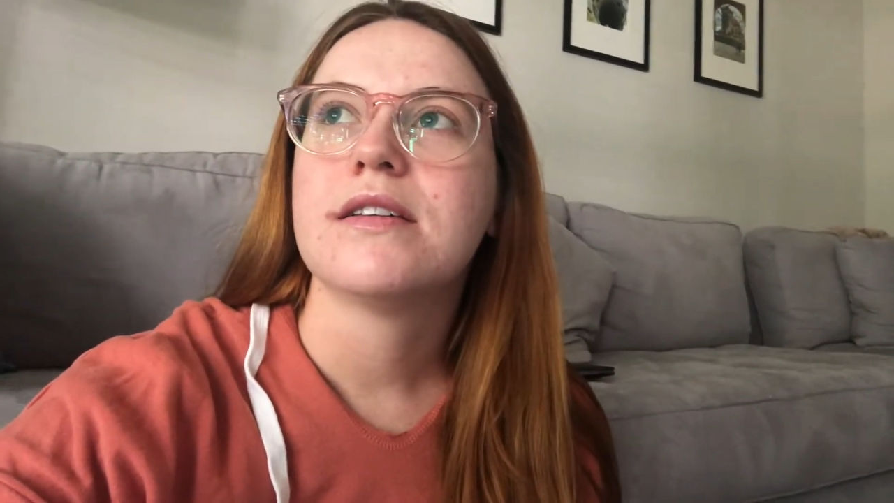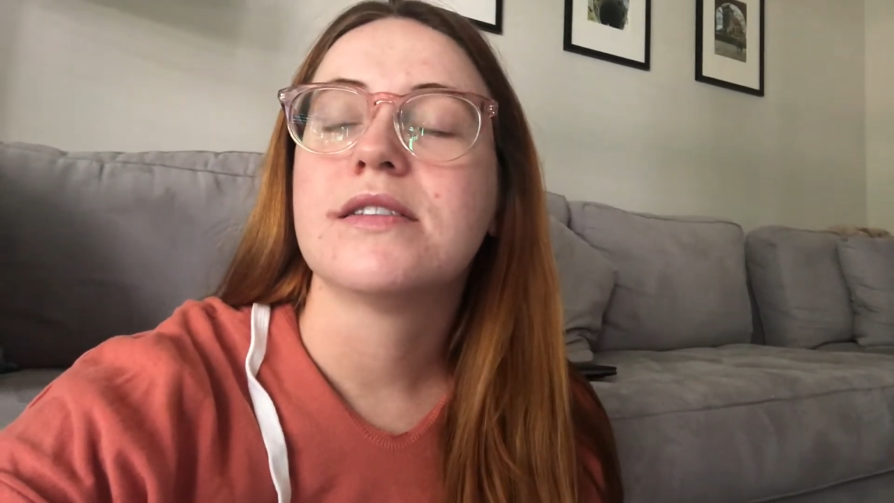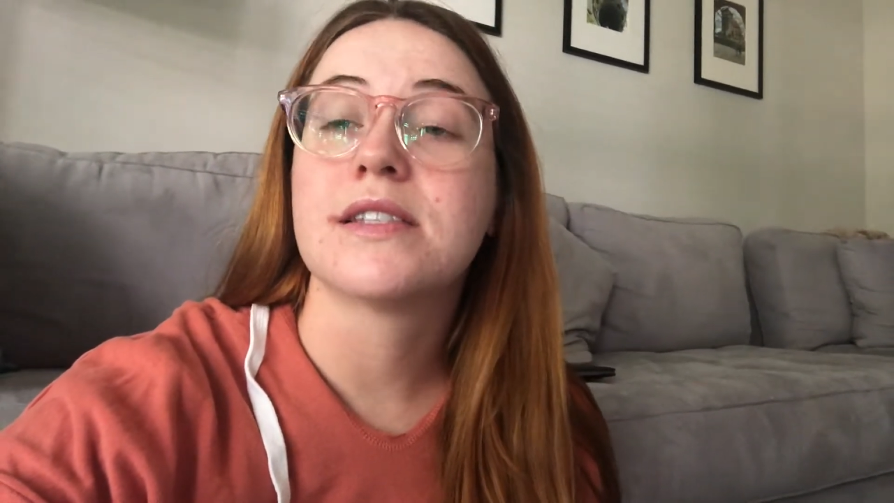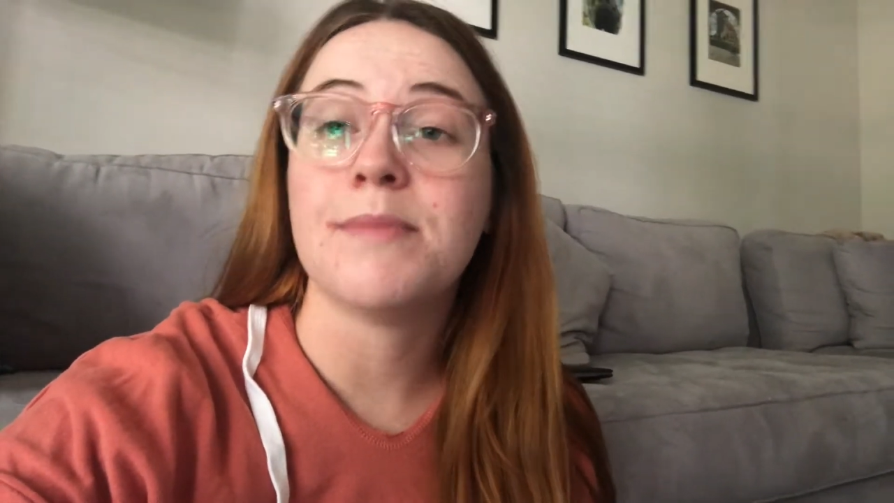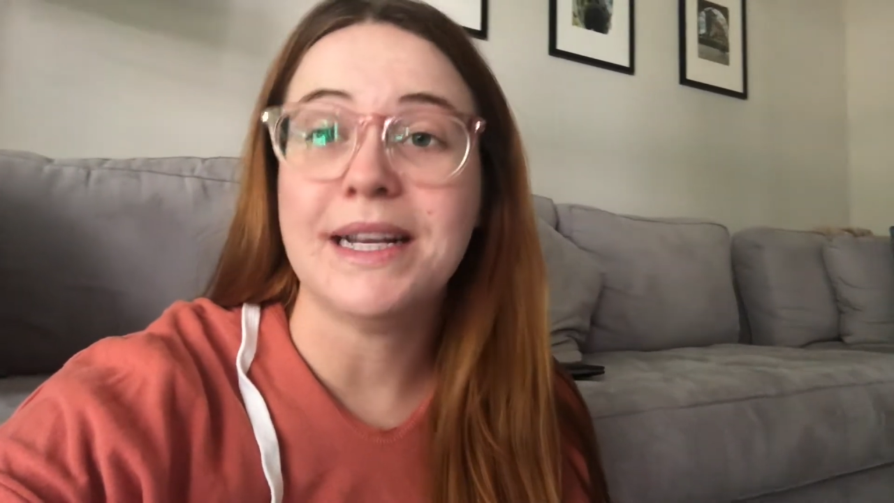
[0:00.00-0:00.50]

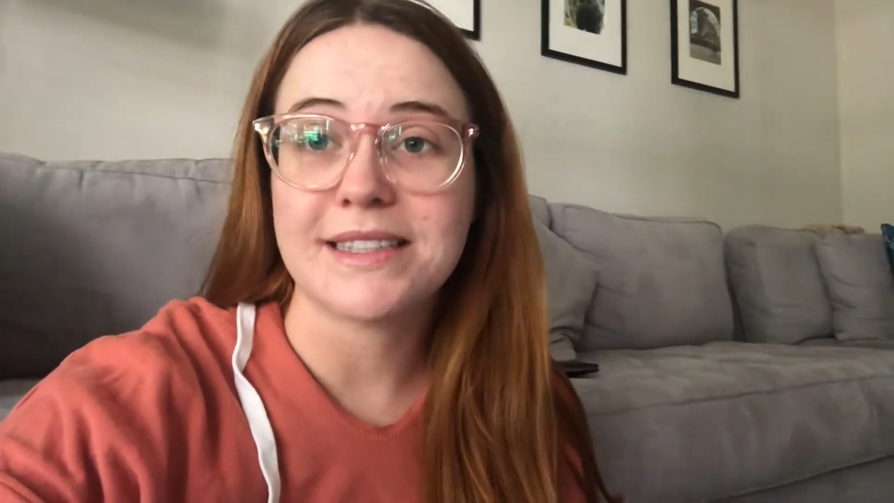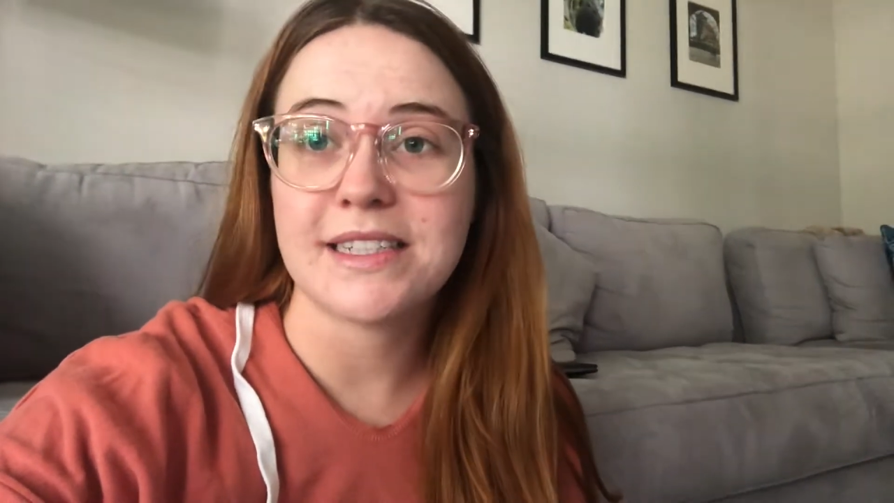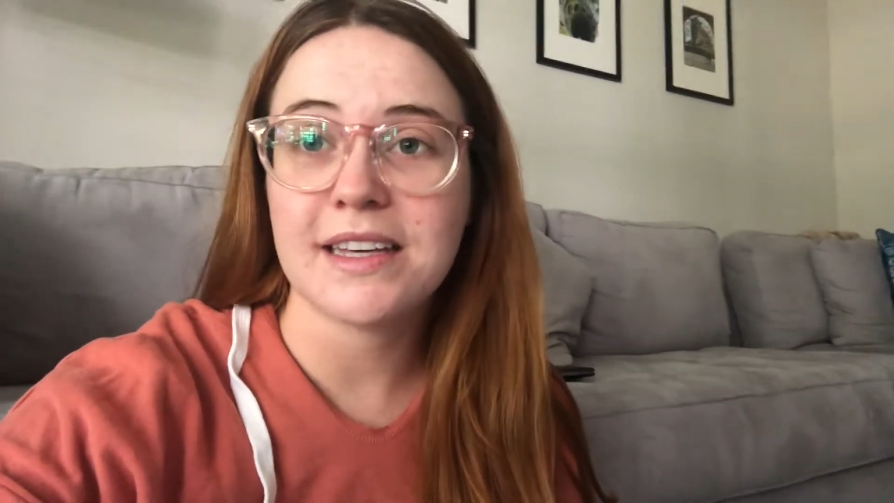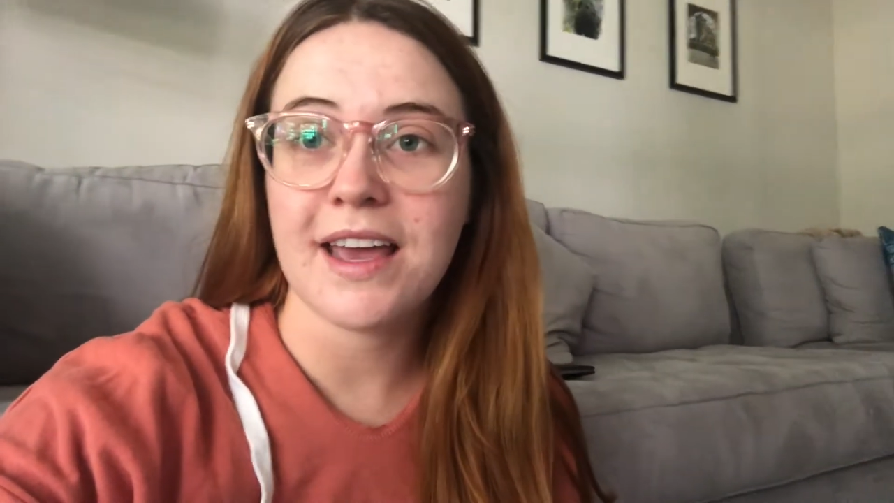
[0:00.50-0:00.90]
domestic